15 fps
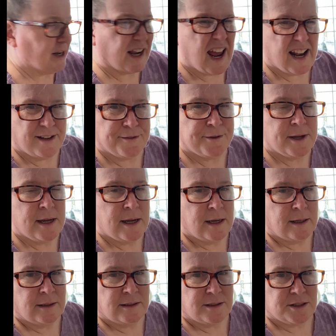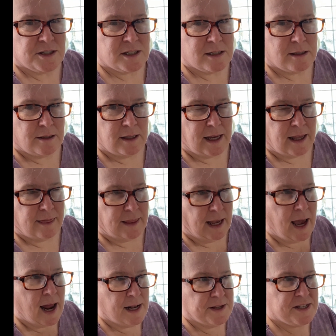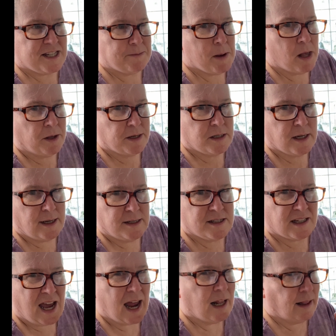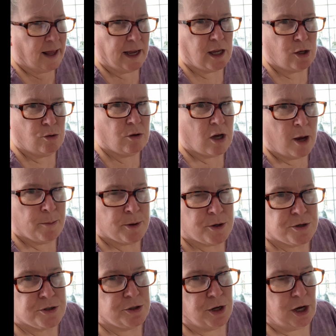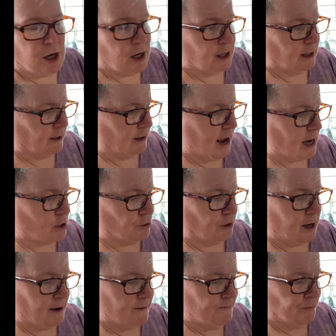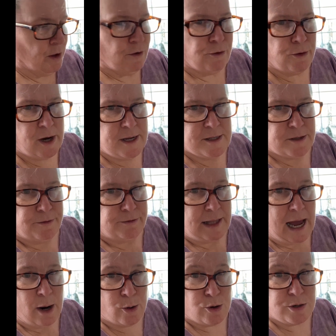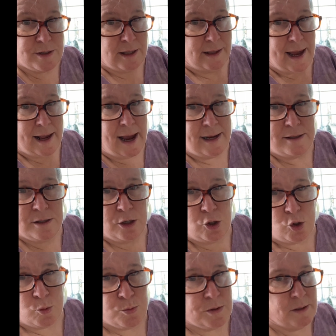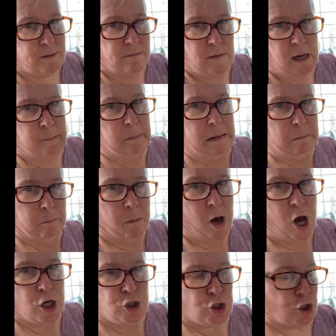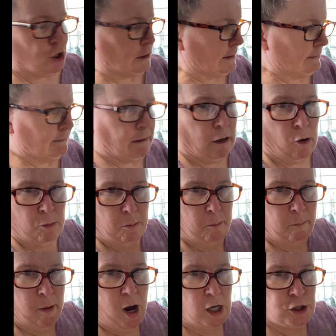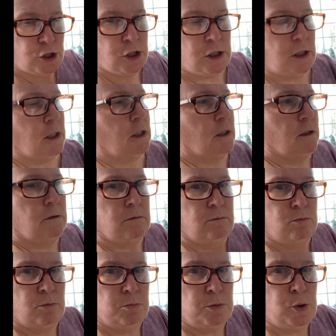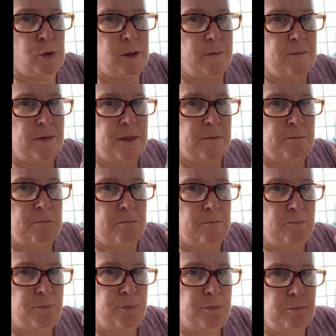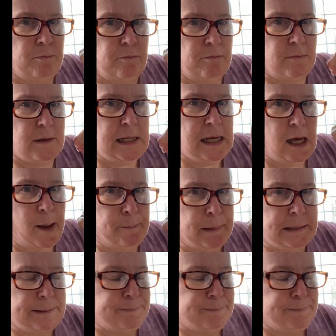they kind of smell and taste kind of like cucumber, so you can actually freeze the flowers in like ice cubes and be posh, you know, posh. Do the teacup.